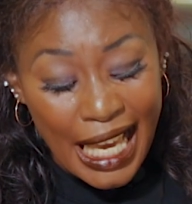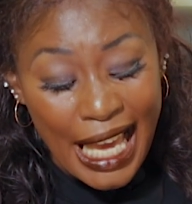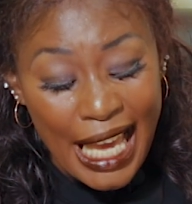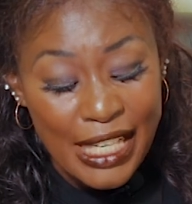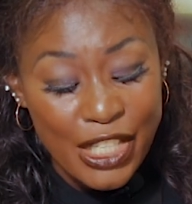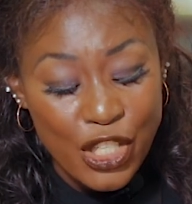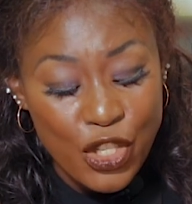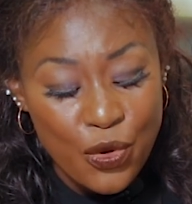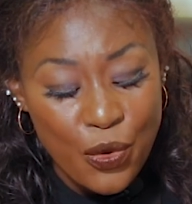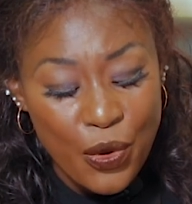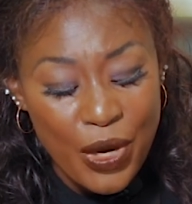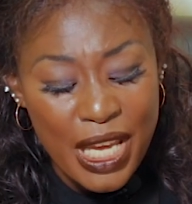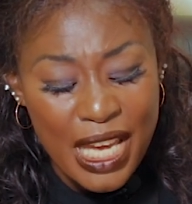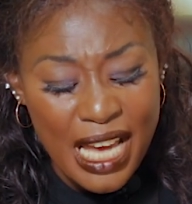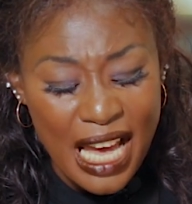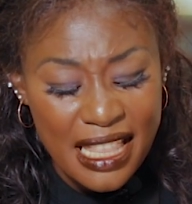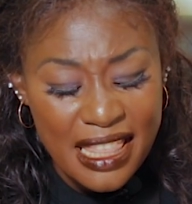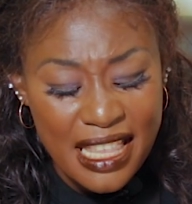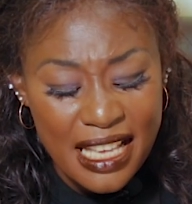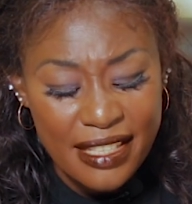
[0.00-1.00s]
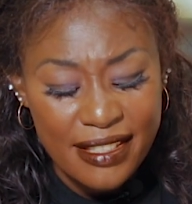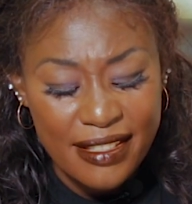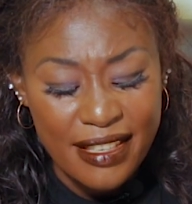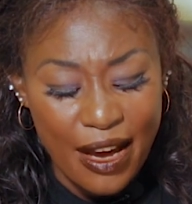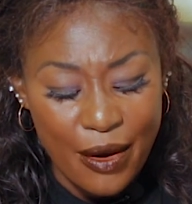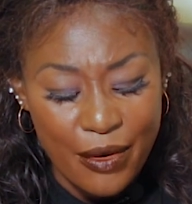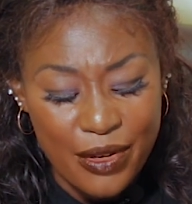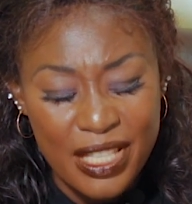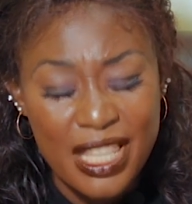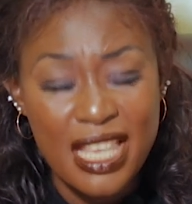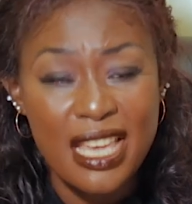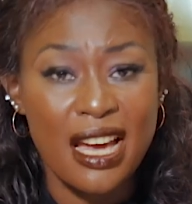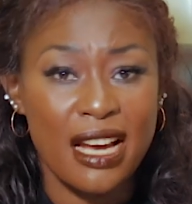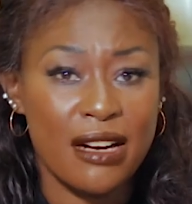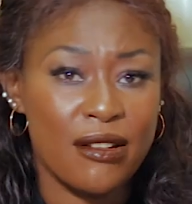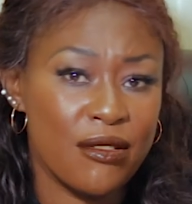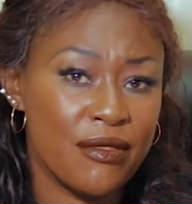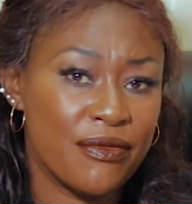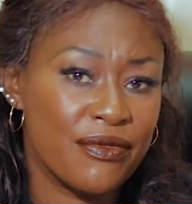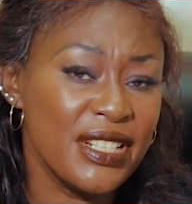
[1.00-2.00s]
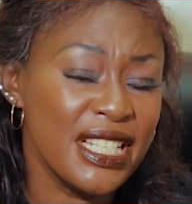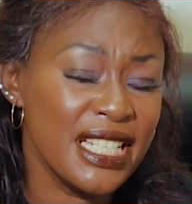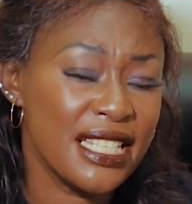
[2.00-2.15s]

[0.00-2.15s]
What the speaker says: And you hear the sound thereof.